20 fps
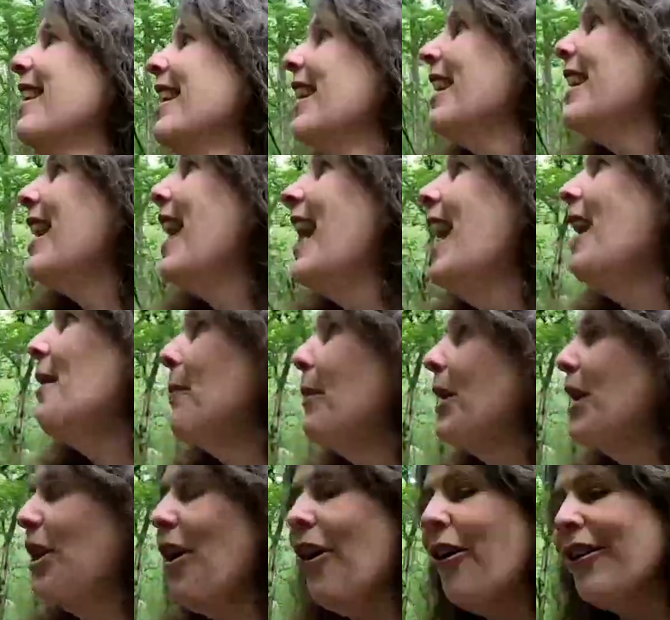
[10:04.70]
Yeah,
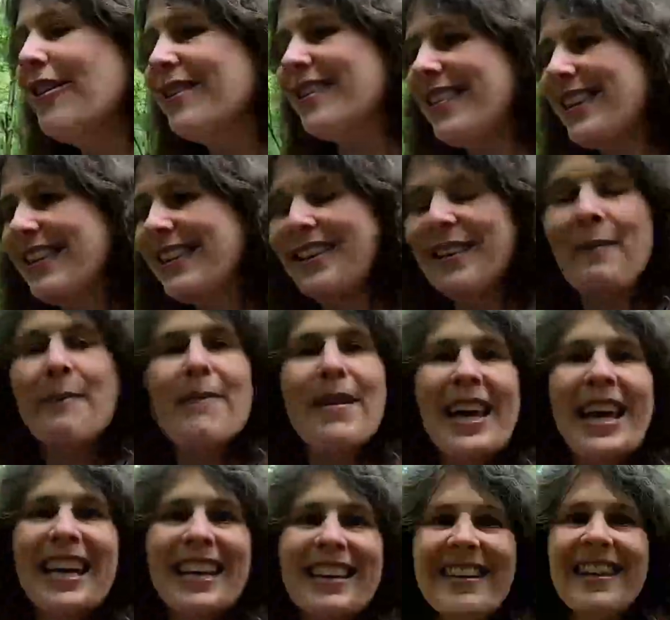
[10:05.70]
because there's a
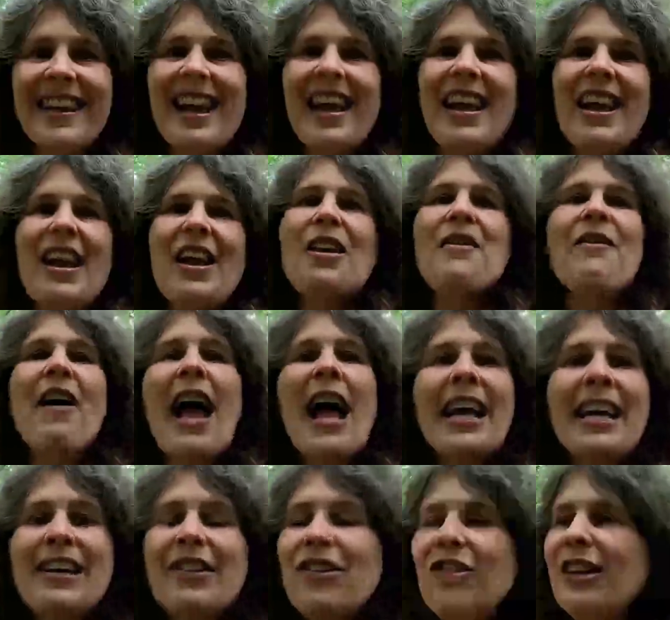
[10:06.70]
mix of
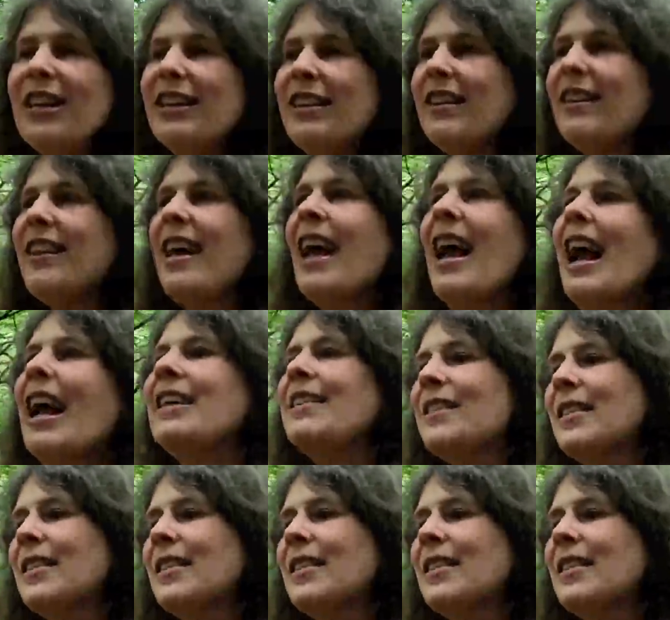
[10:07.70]
ages and